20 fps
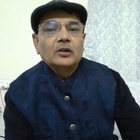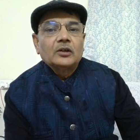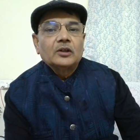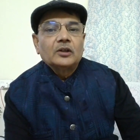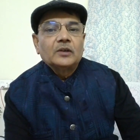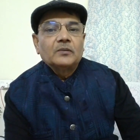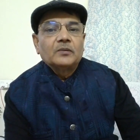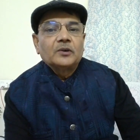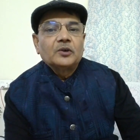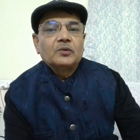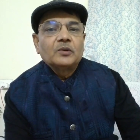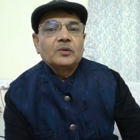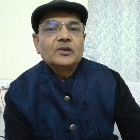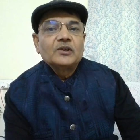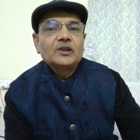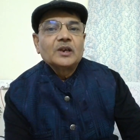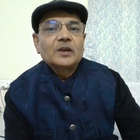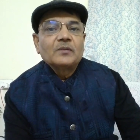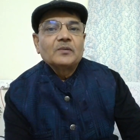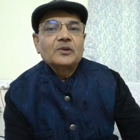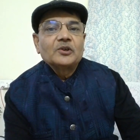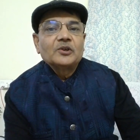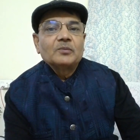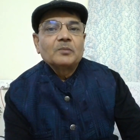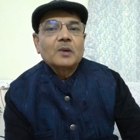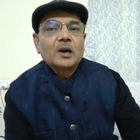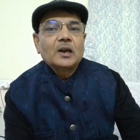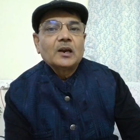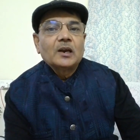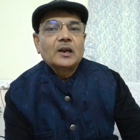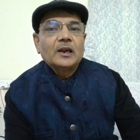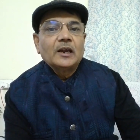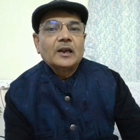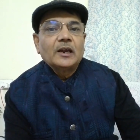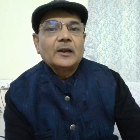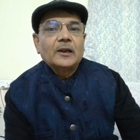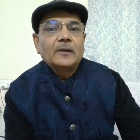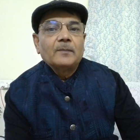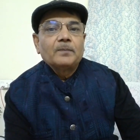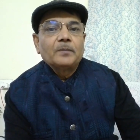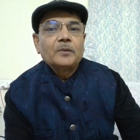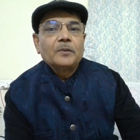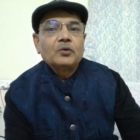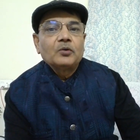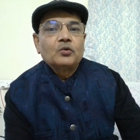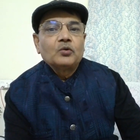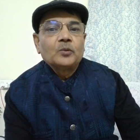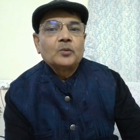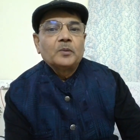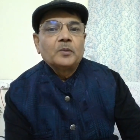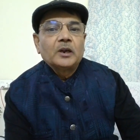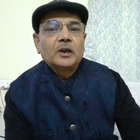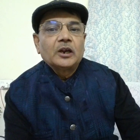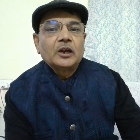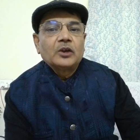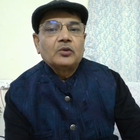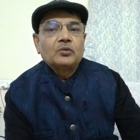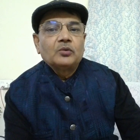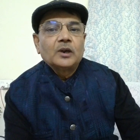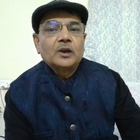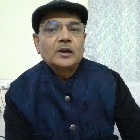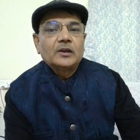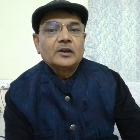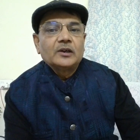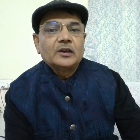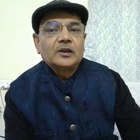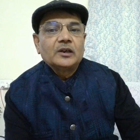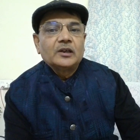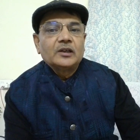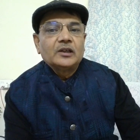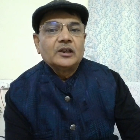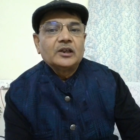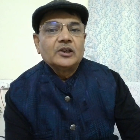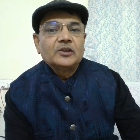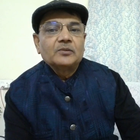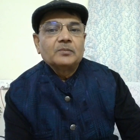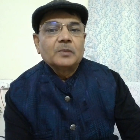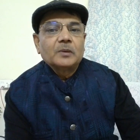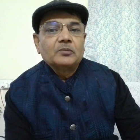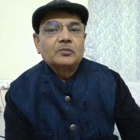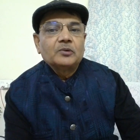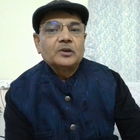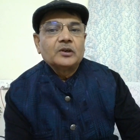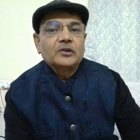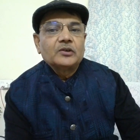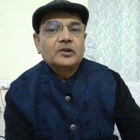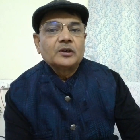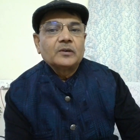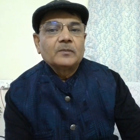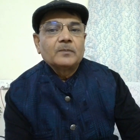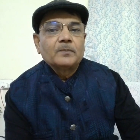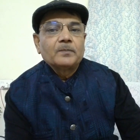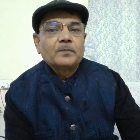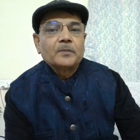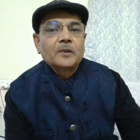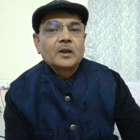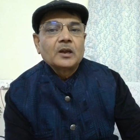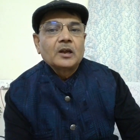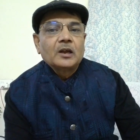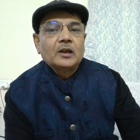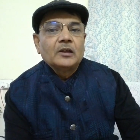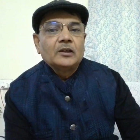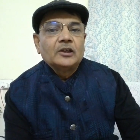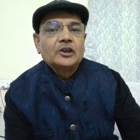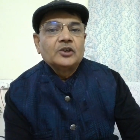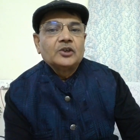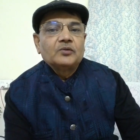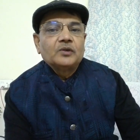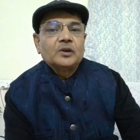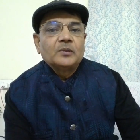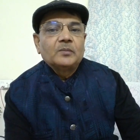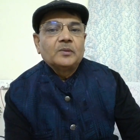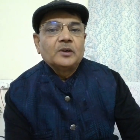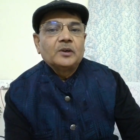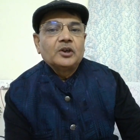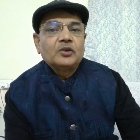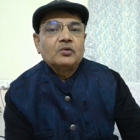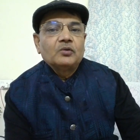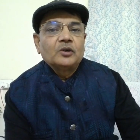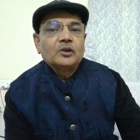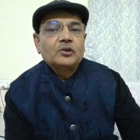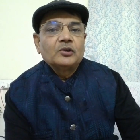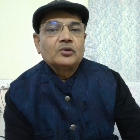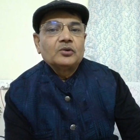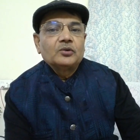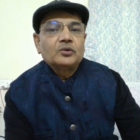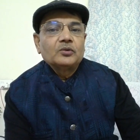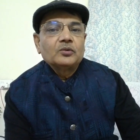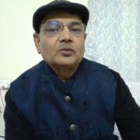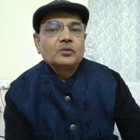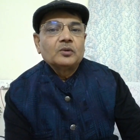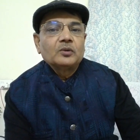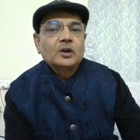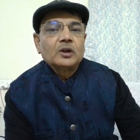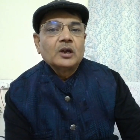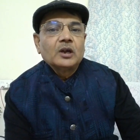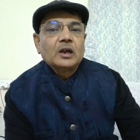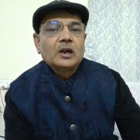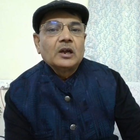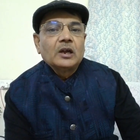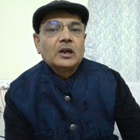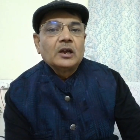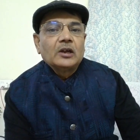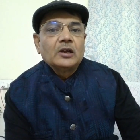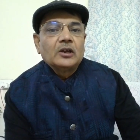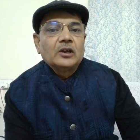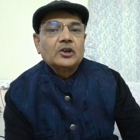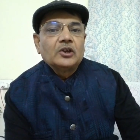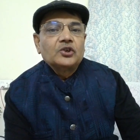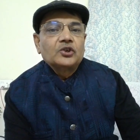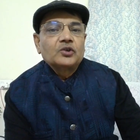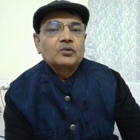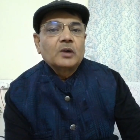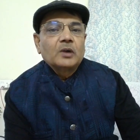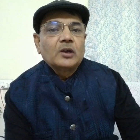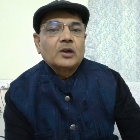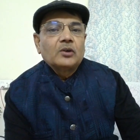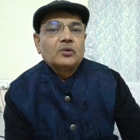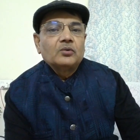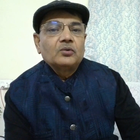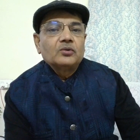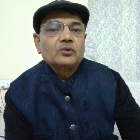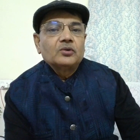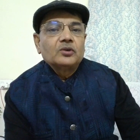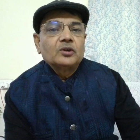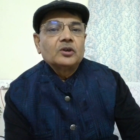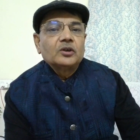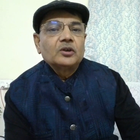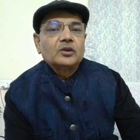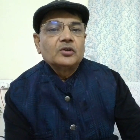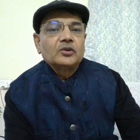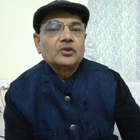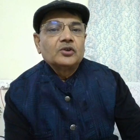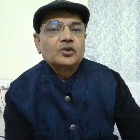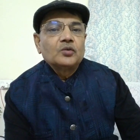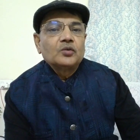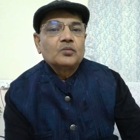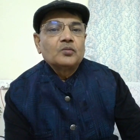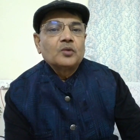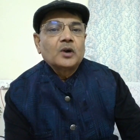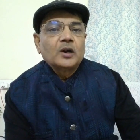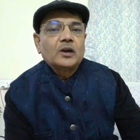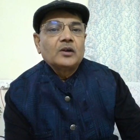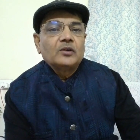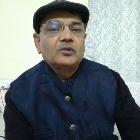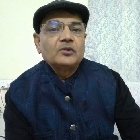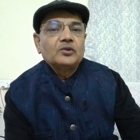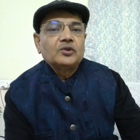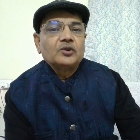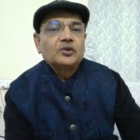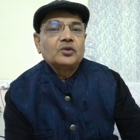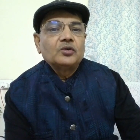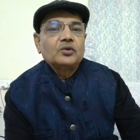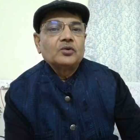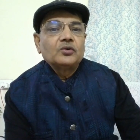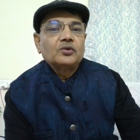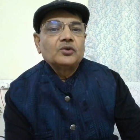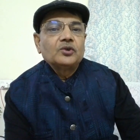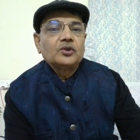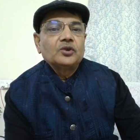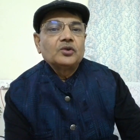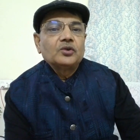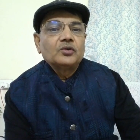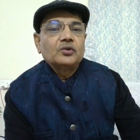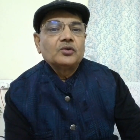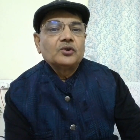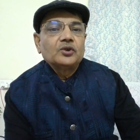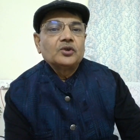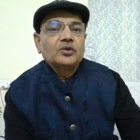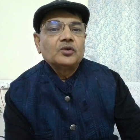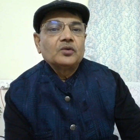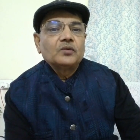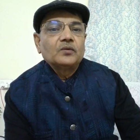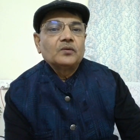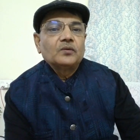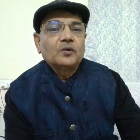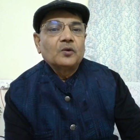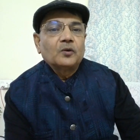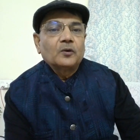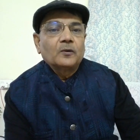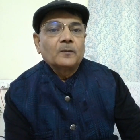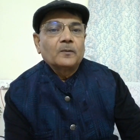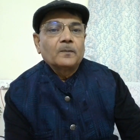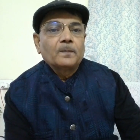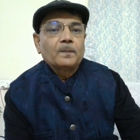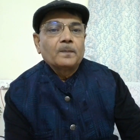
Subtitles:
the frequency of small a could be calculated in this population. This will be equal to square root 0.0004,